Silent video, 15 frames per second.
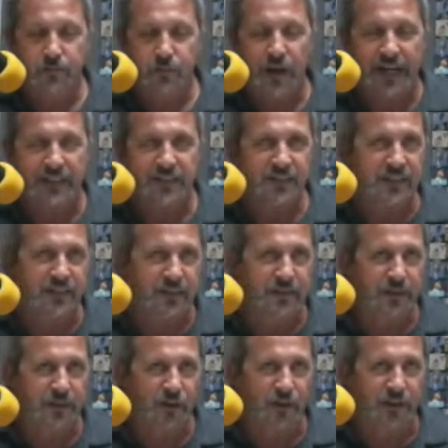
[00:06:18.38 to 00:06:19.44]
Practicing
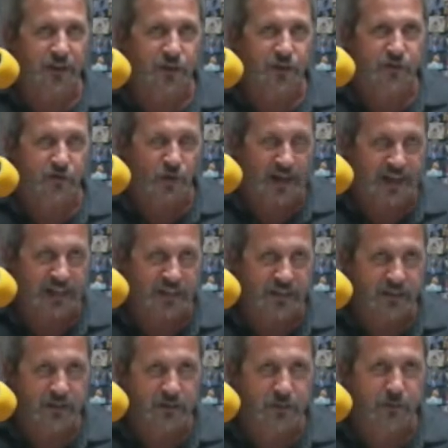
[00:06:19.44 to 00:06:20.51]
something you already know is great,
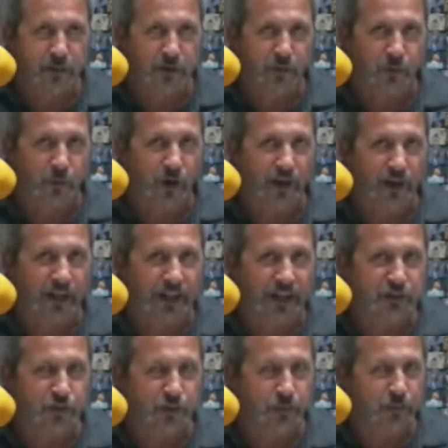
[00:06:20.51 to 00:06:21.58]
but we want to
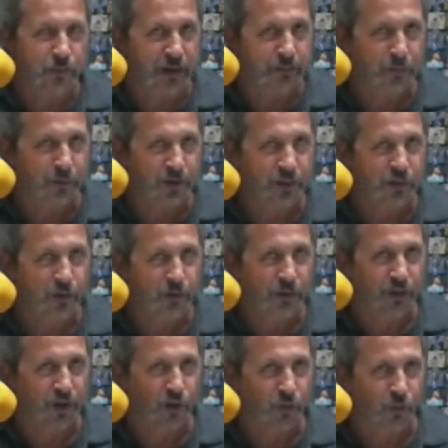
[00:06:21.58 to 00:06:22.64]
get you to a break point so we
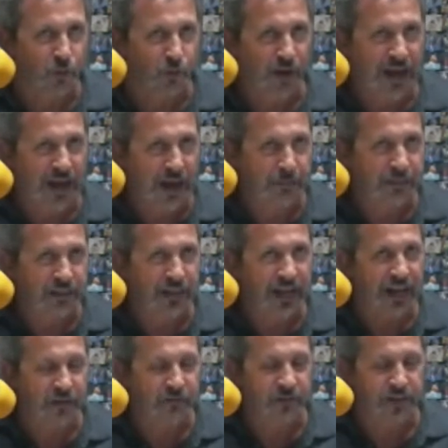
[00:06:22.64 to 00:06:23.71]
know what happens and
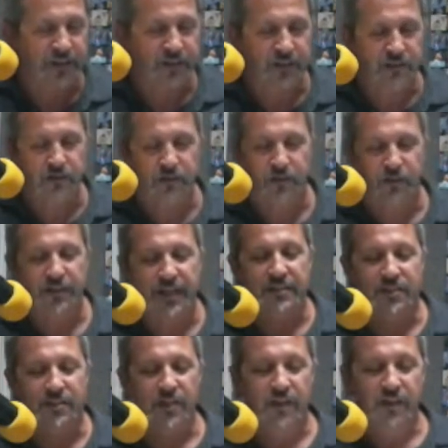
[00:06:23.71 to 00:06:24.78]
how to fix it. So
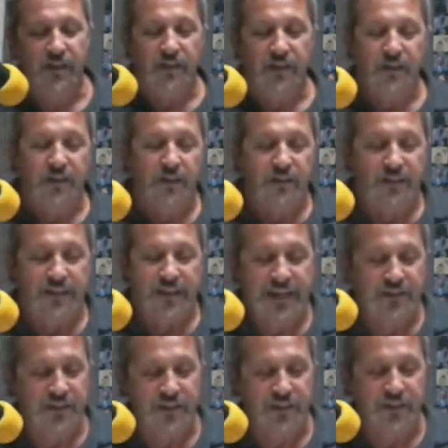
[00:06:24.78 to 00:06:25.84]
that's
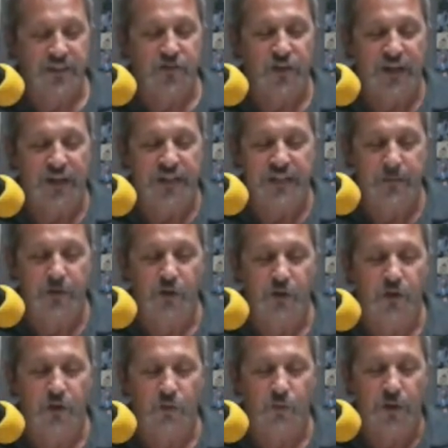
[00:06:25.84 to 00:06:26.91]
the gun training demo.
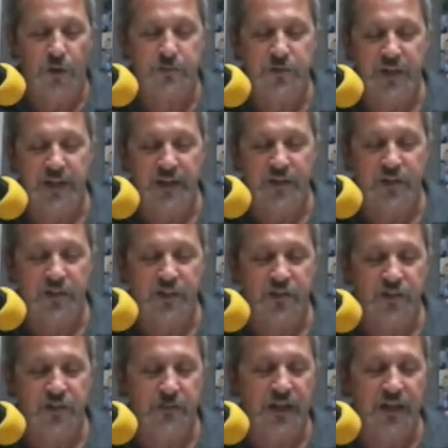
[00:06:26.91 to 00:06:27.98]
Go to the website,
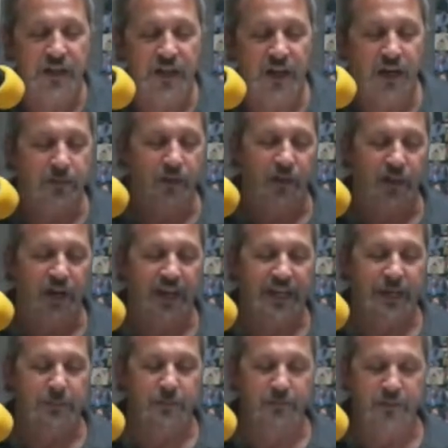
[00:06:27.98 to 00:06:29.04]
aaronsgunshop.com, and go to the High
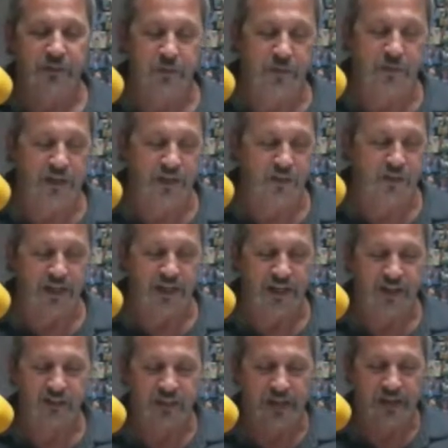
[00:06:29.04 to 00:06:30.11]
Cap Adventure page
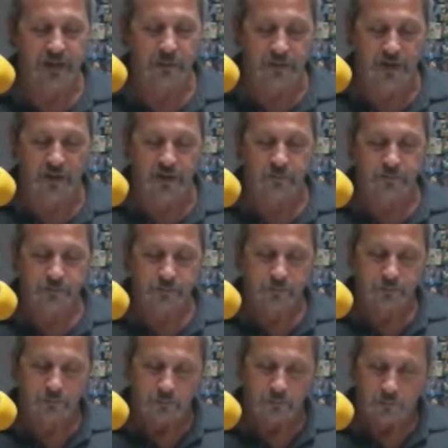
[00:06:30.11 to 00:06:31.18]
and sign up there.
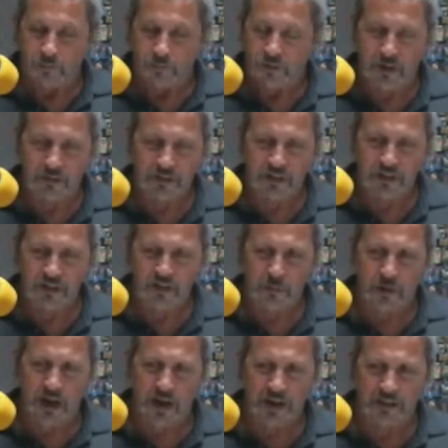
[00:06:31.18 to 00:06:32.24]
I've got another
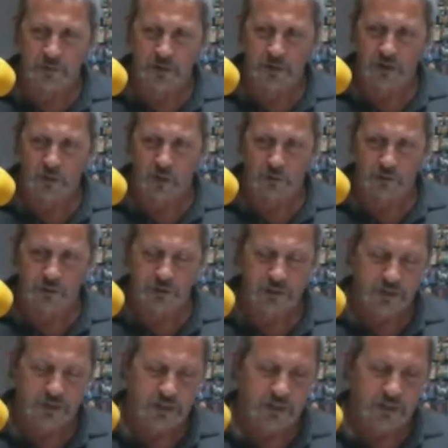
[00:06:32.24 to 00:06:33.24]
product I want to go over.